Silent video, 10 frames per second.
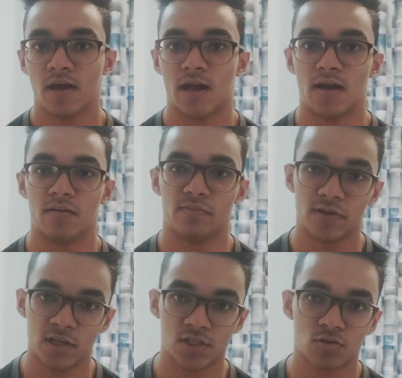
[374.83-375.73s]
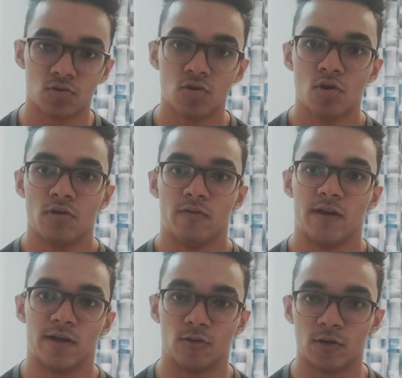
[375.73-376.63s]
and phase 2 we
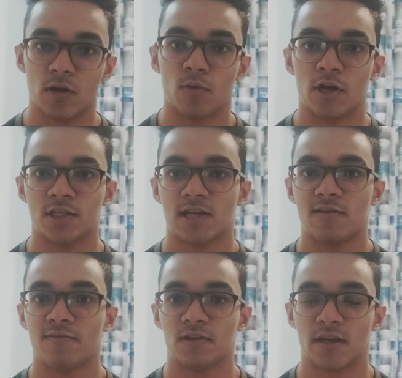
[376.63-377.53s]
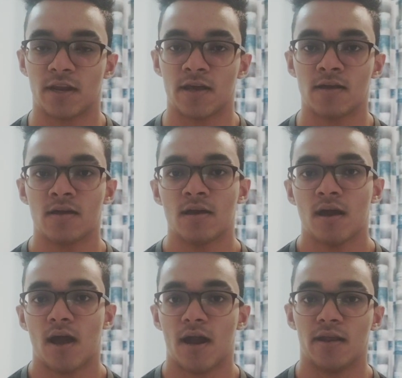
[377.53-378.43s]
did total body style training,
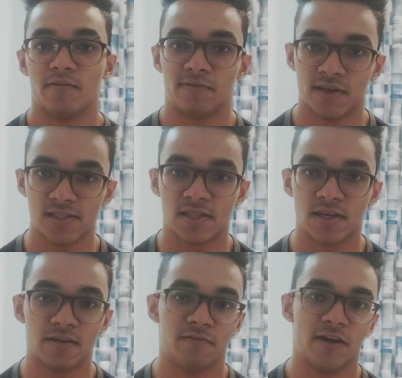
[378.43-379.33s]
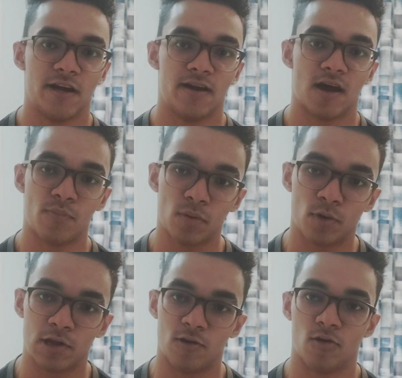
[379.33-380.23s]
and in phase 3 we did upper
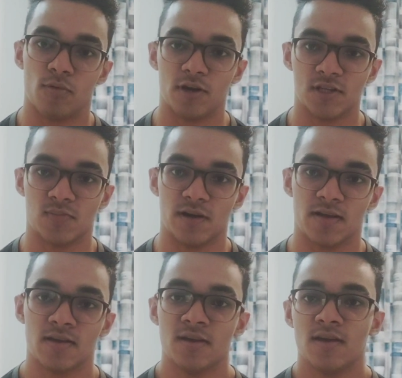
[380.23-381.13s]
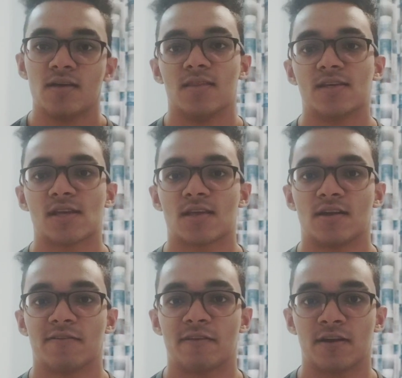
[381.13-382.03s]
body lower body split. These are the
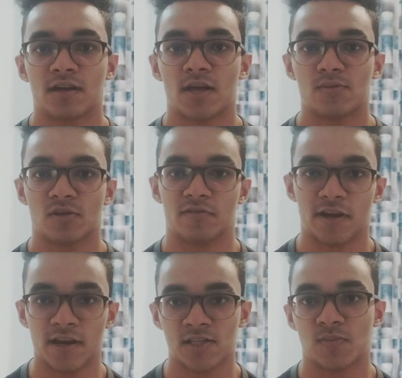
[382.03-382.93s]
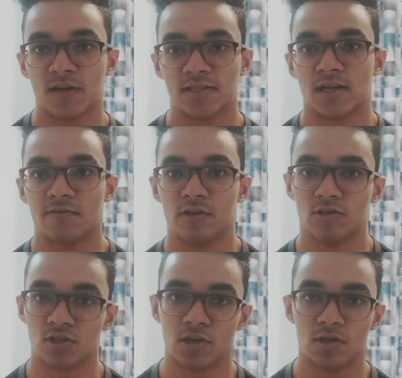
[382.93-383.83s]
different types of training splits that we
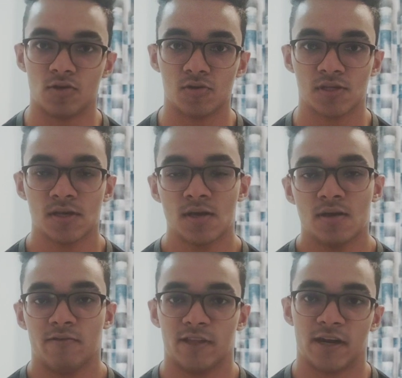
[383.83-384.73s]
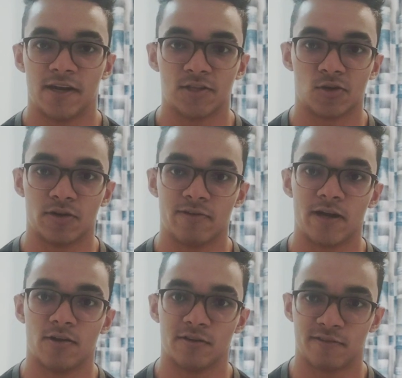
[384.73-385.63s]
usually use, whether it is to
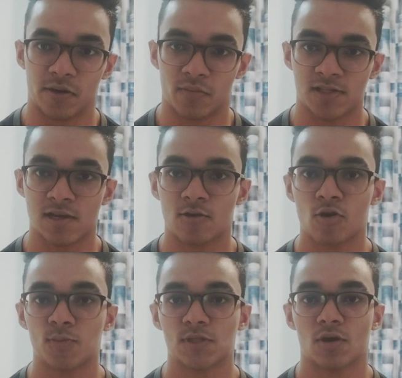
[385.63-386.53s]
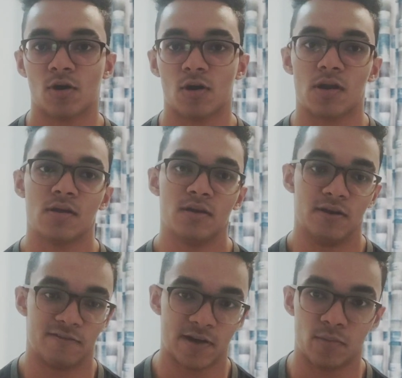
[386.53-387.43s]
divide your different muscle groups or
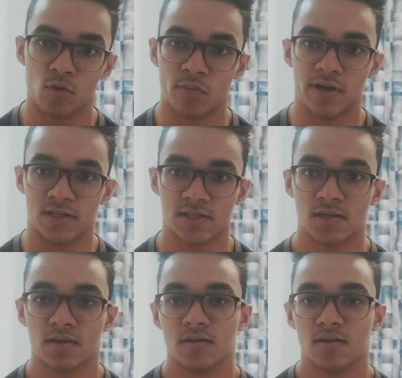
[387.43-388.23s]
different movements.